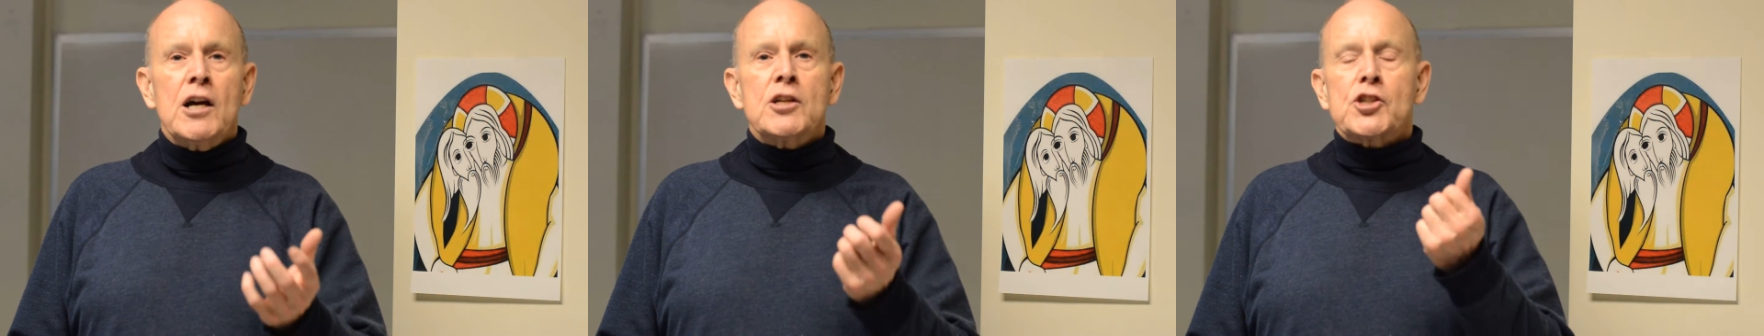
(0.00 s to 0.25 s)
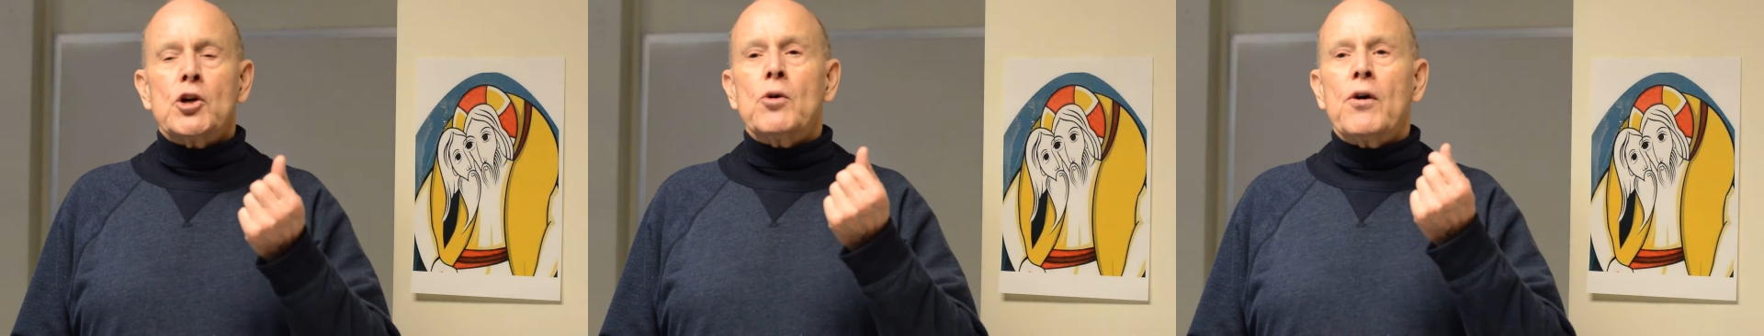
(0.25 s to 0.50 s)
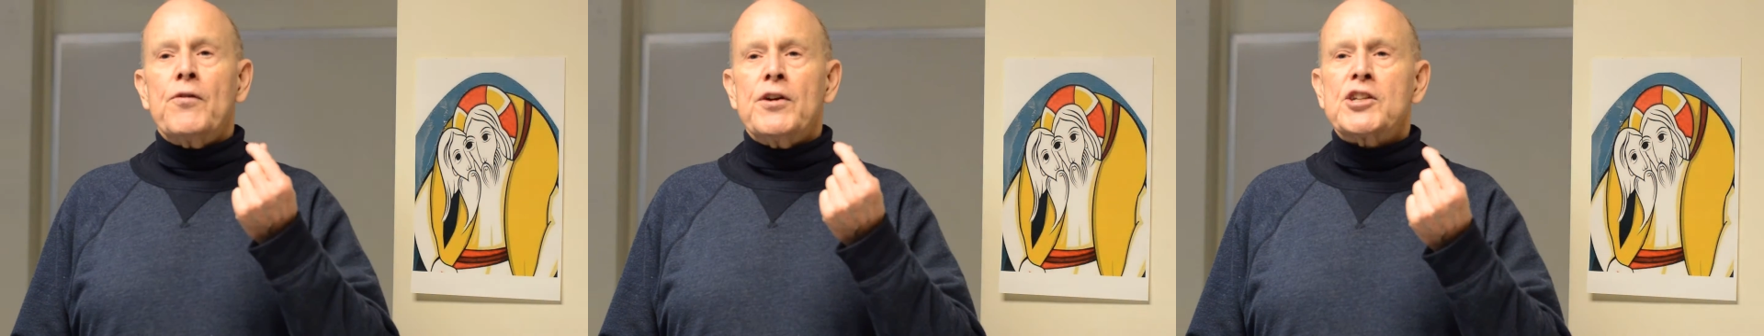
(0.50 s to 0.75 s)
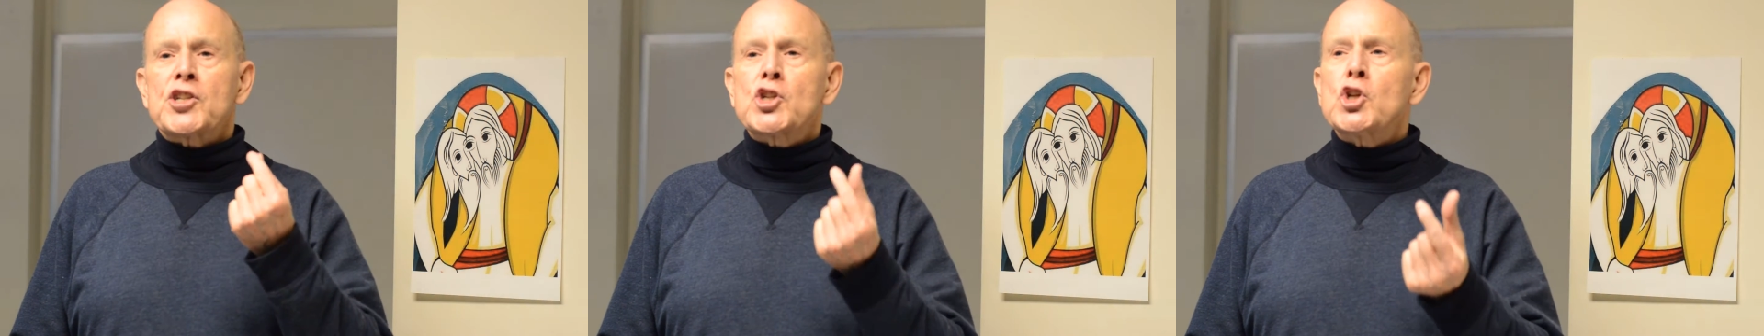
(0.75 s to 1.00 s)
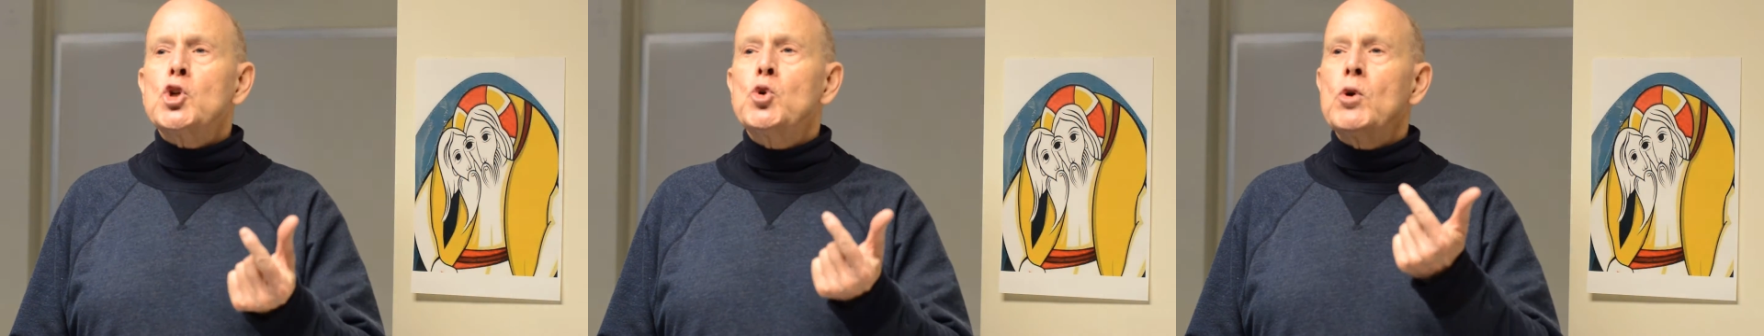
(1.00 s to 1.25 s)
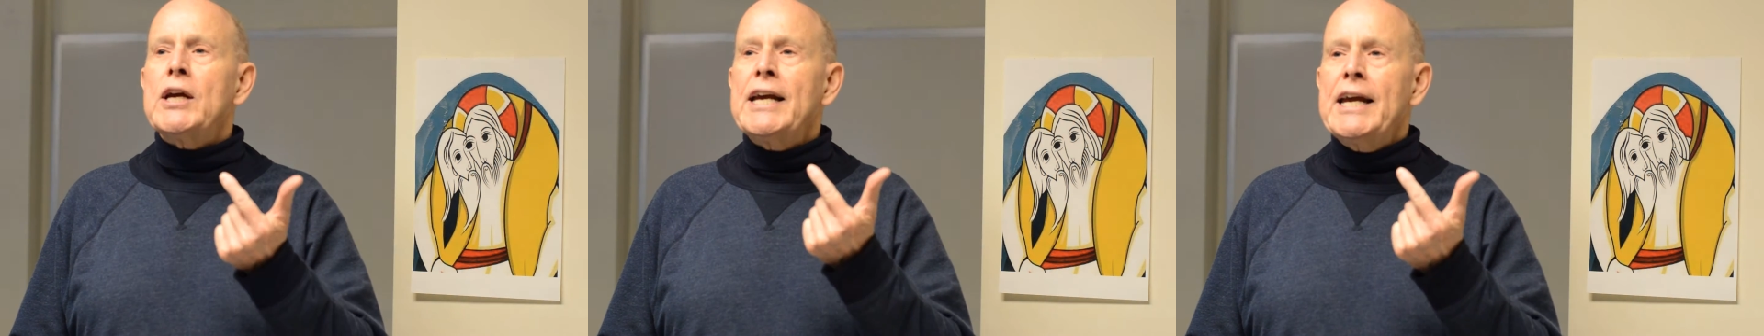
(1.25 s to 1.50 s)
So there's
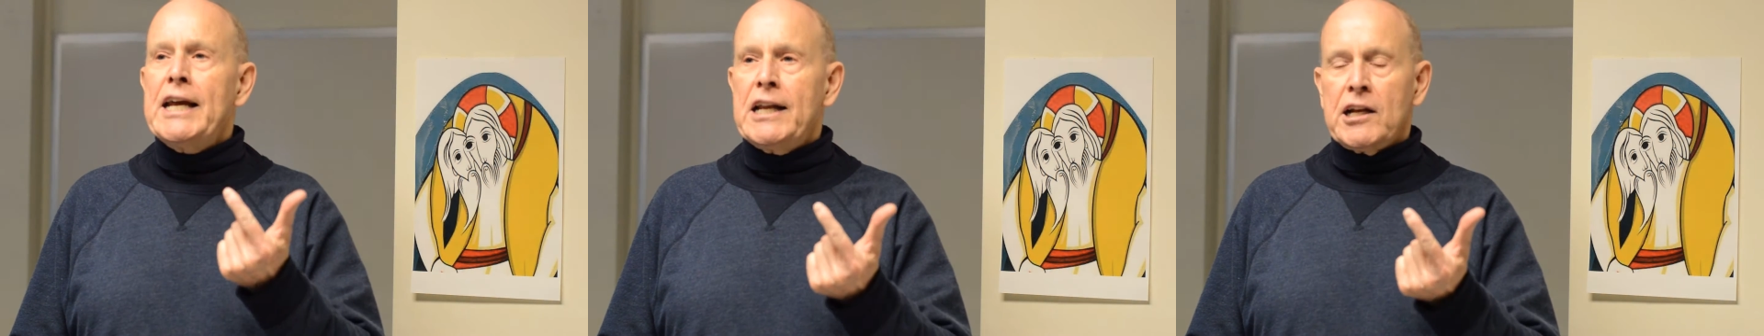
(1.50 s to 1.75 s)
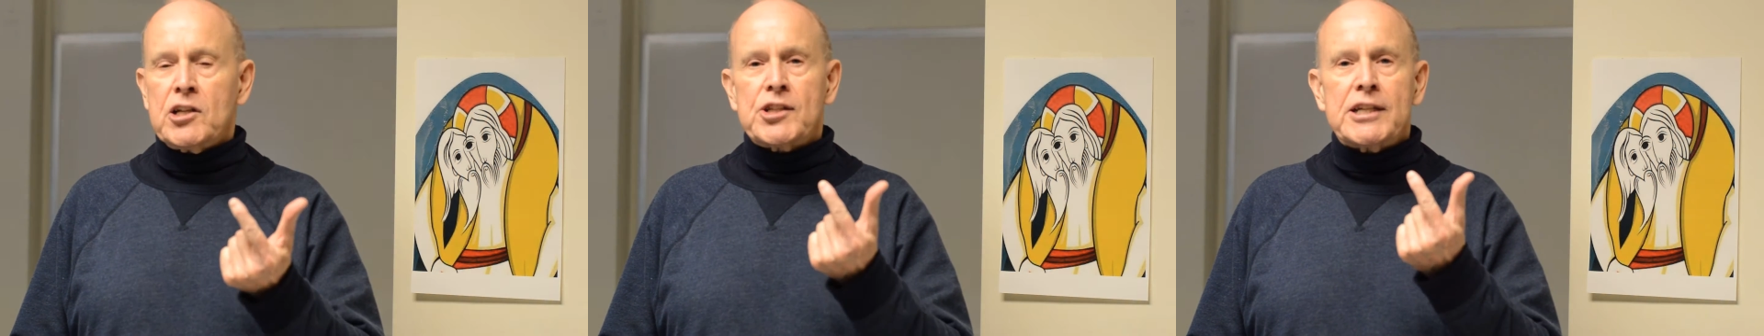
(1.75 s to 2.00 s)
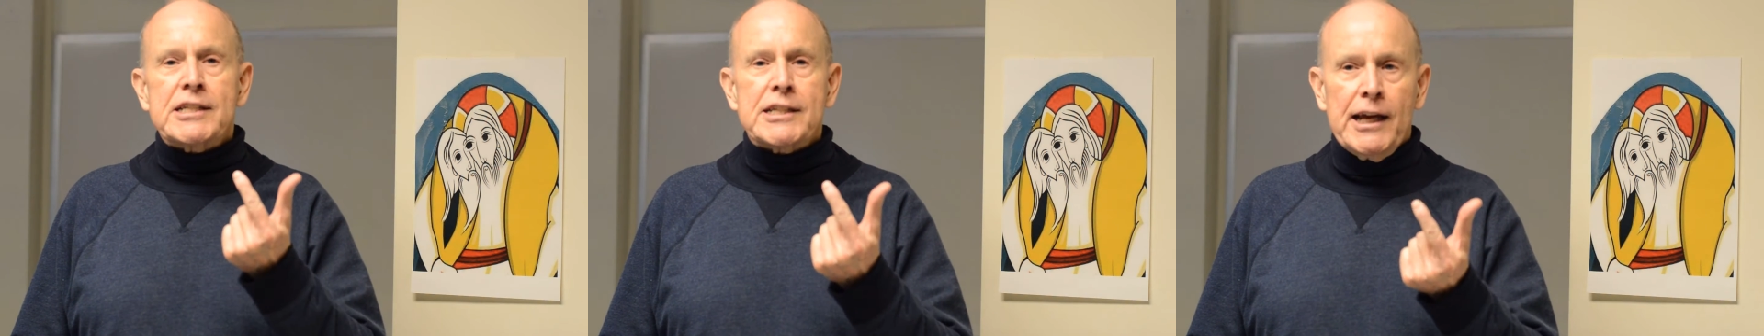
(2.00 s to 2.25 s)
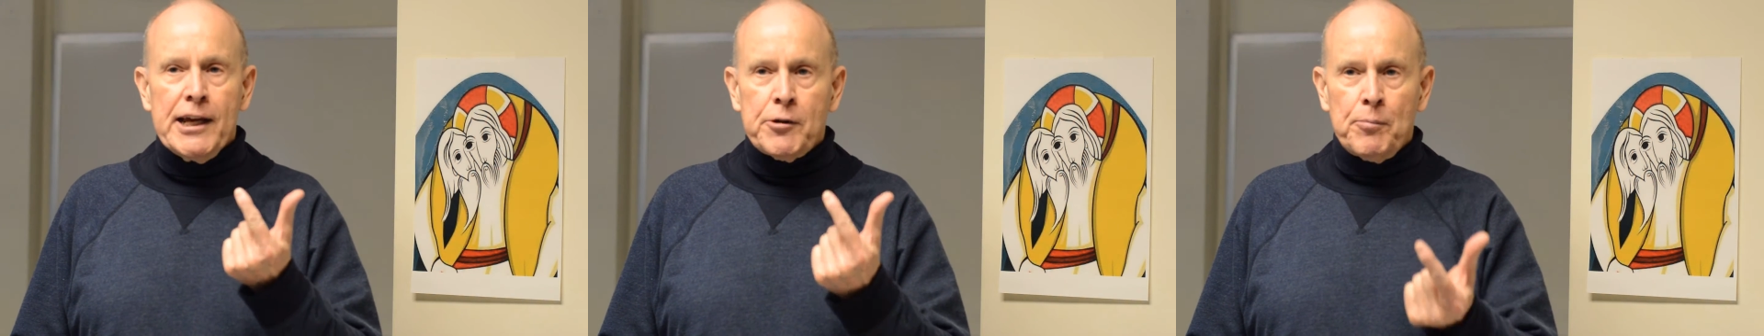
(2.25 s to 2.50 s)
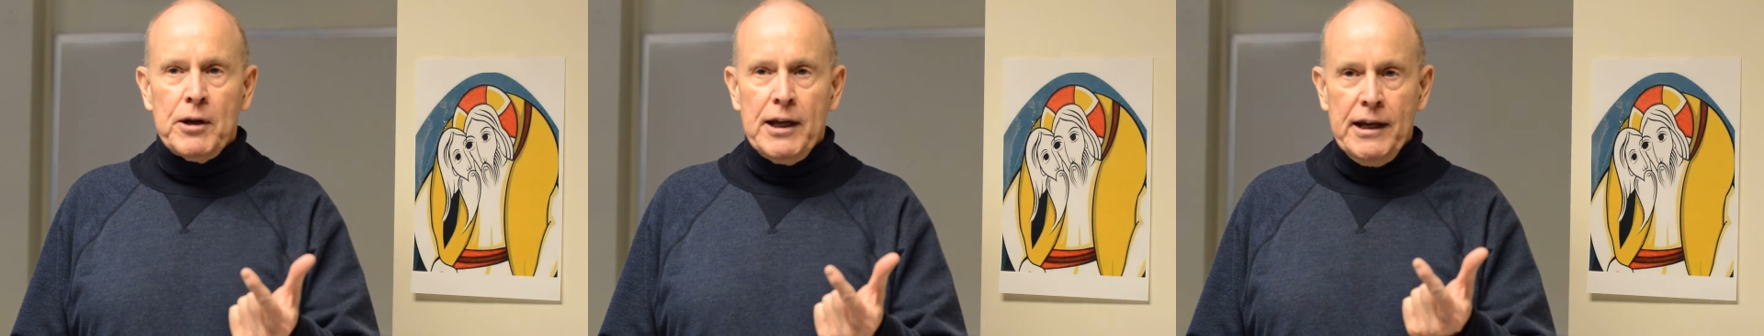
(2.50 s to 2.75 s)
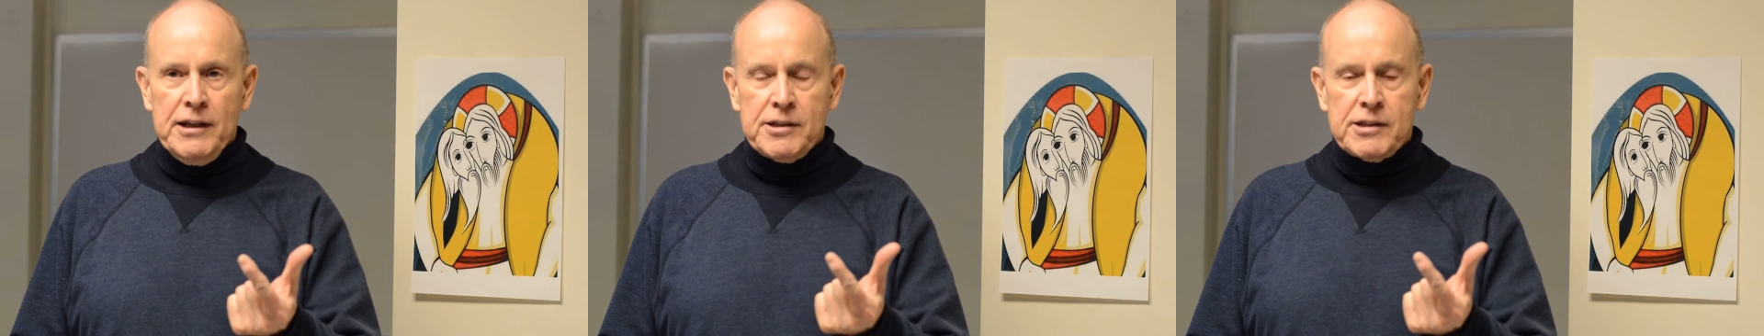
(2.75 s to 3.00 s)
two healings that take
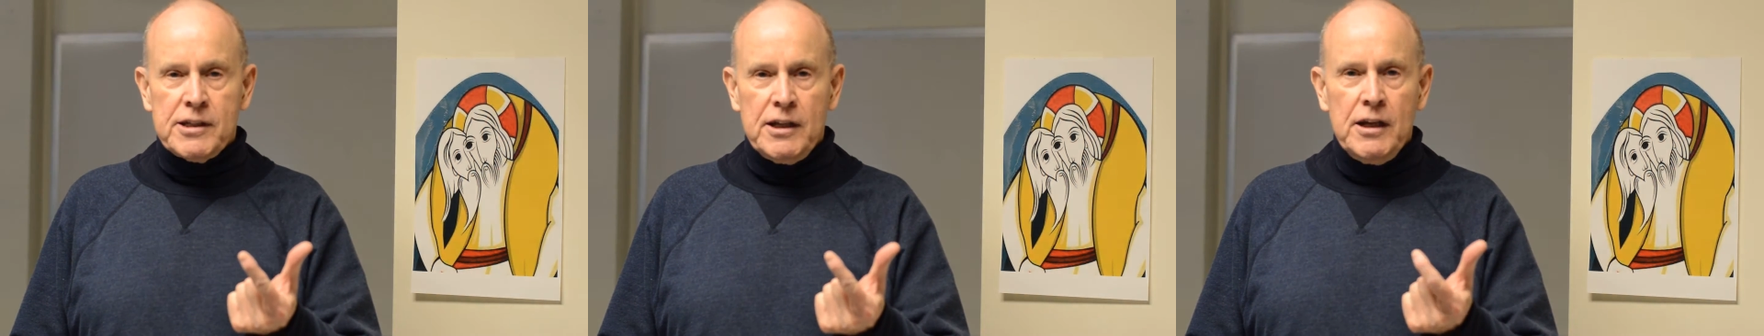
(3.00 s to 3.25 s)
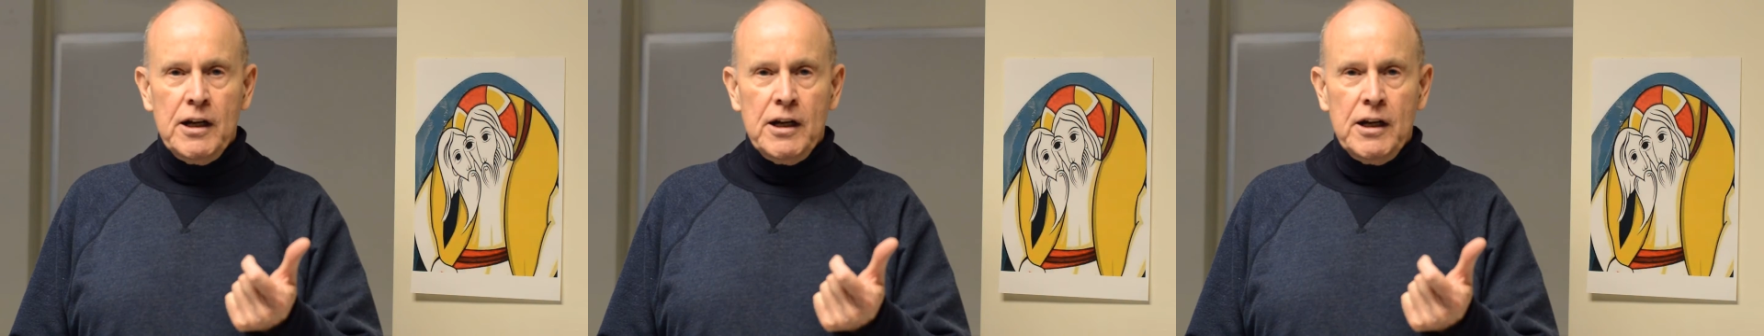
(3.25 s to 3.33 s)
place.